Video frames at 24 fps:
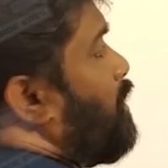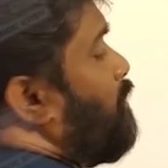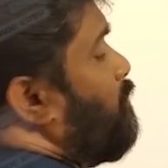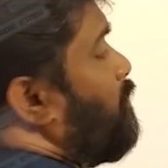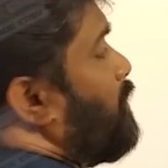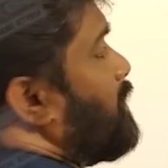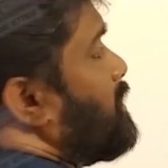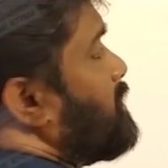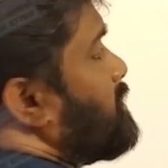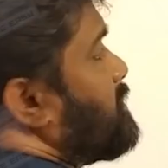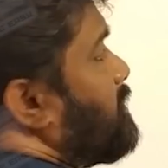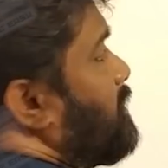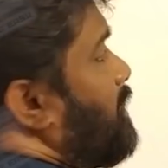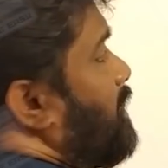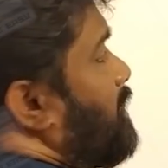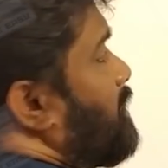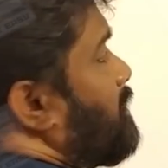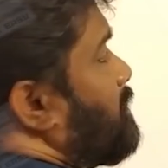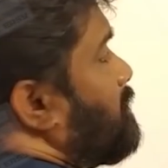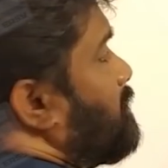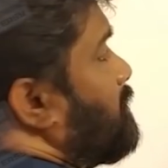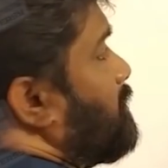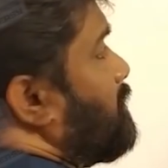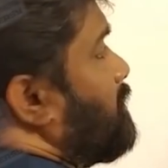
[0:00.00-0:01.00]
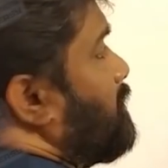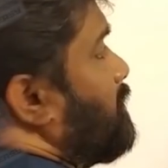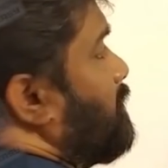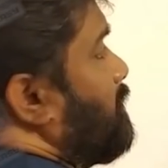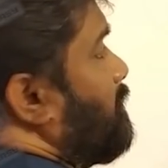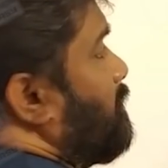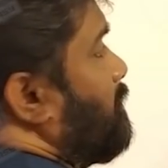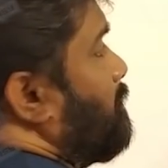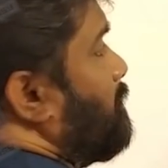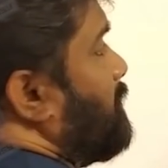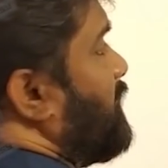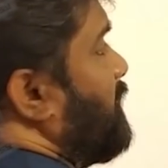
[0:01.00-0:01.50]
of ones are
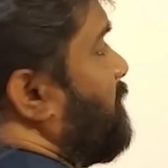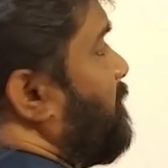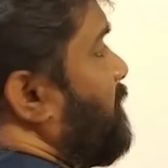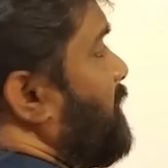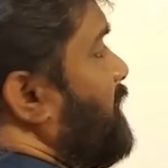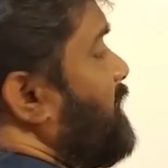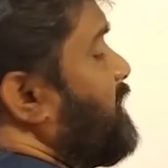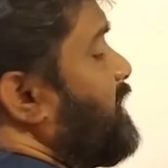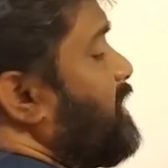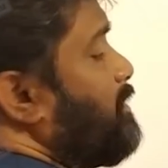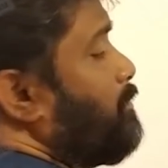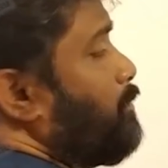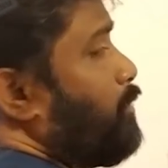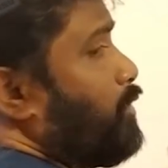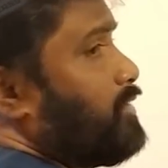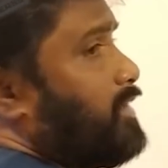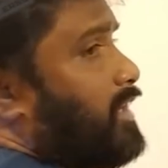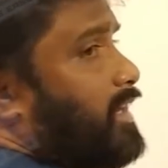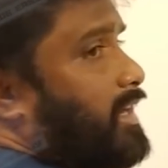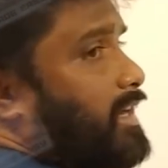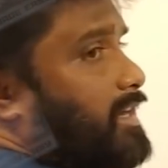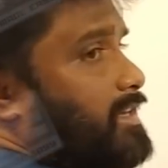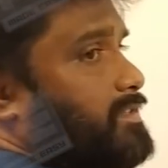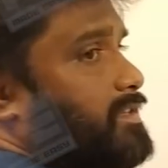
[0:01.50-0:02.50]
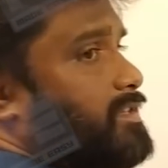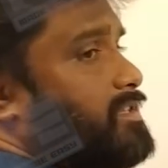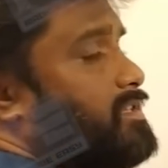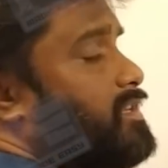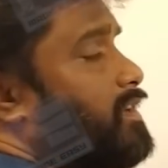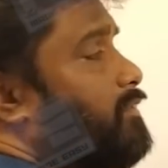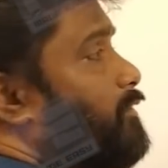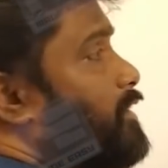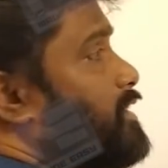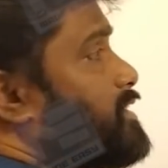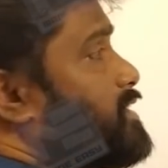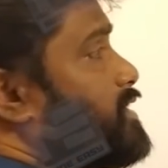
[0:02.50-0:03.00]
different in both the cases,
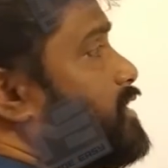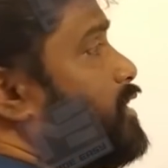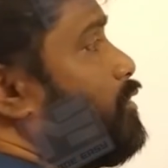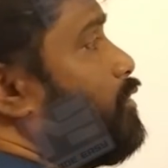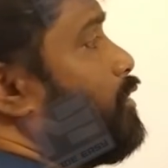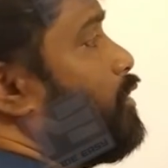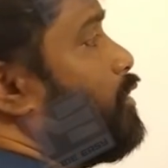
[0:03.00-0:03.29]
first you